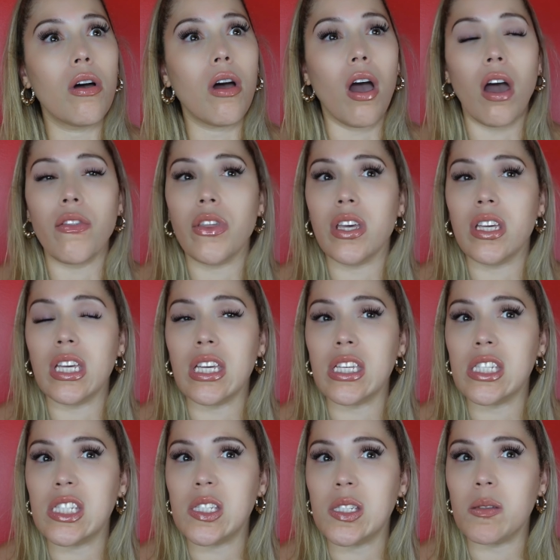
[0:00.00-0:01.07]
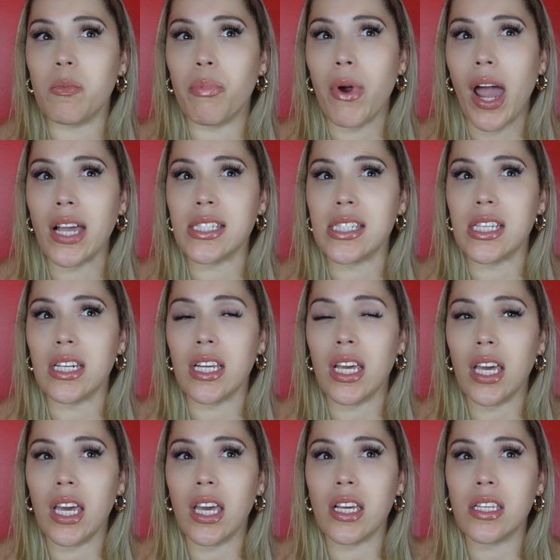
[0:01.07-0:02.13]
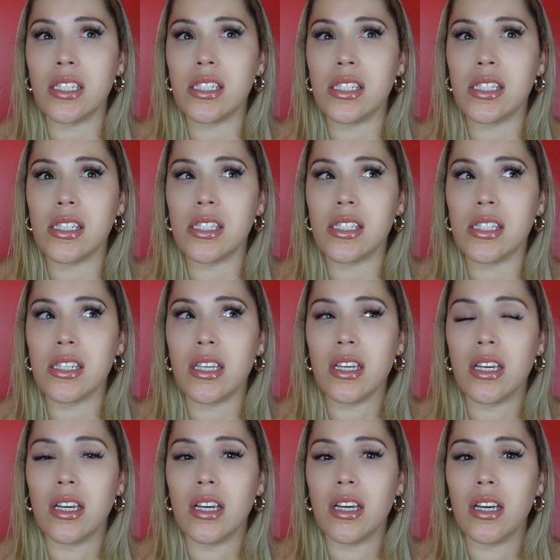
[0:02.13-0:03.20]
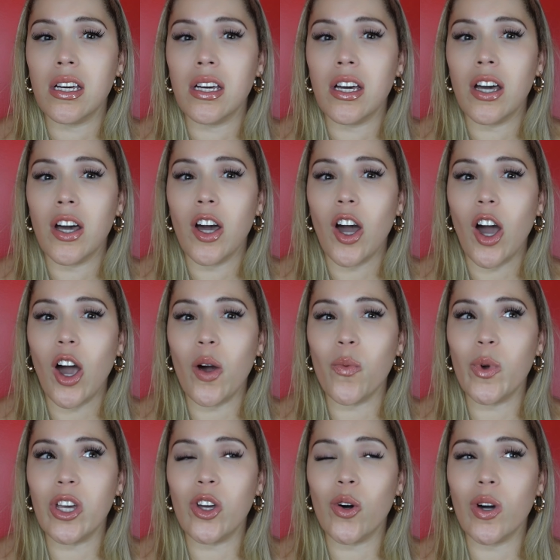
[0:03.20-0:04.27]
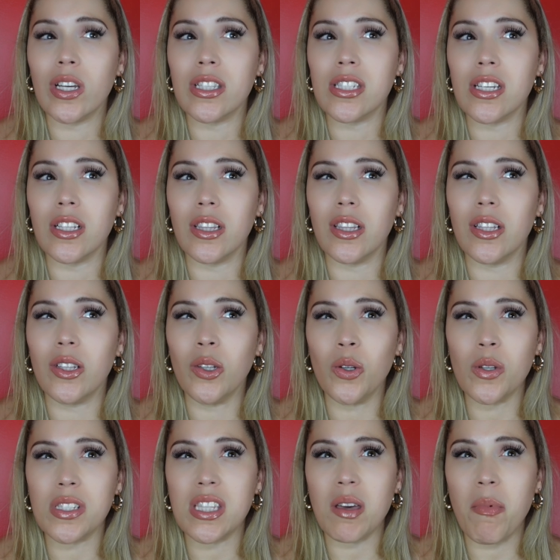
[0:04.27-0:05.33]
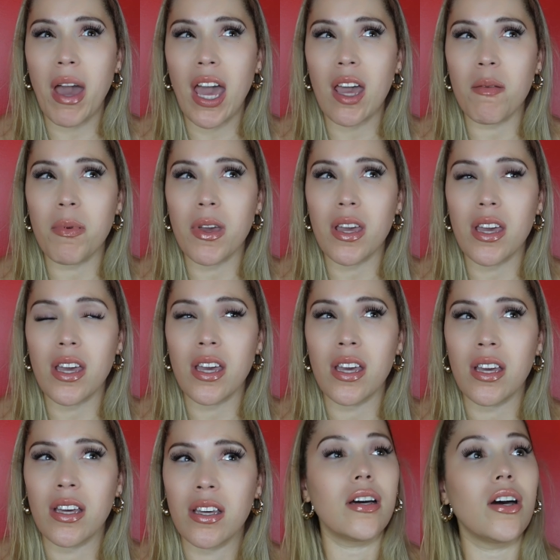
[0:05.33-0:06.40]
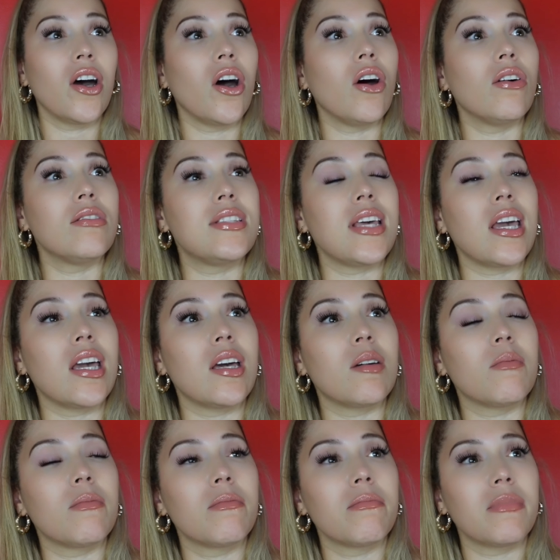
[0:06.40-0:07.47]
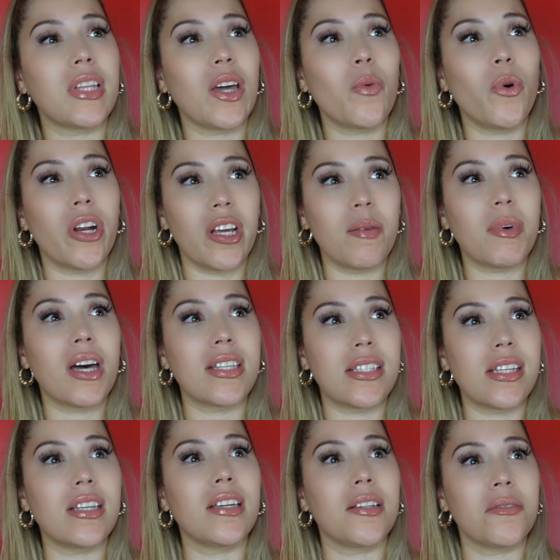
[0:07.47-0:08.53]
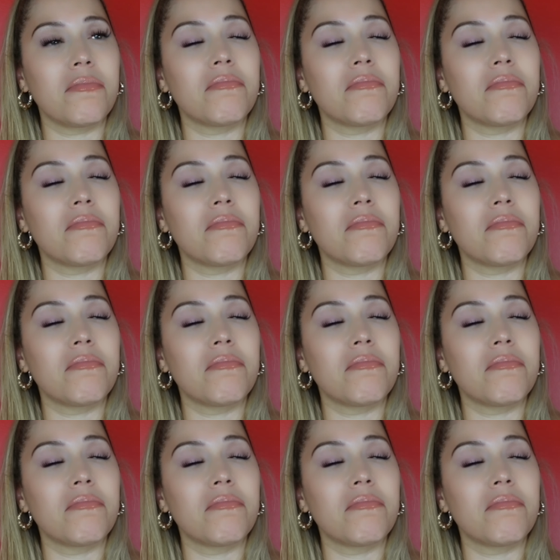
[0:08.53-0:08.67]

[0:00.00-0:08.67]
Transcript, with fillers: Are these Braxton Hicks? Are we going to lose the baby? Oh, damn. They awarded him custody.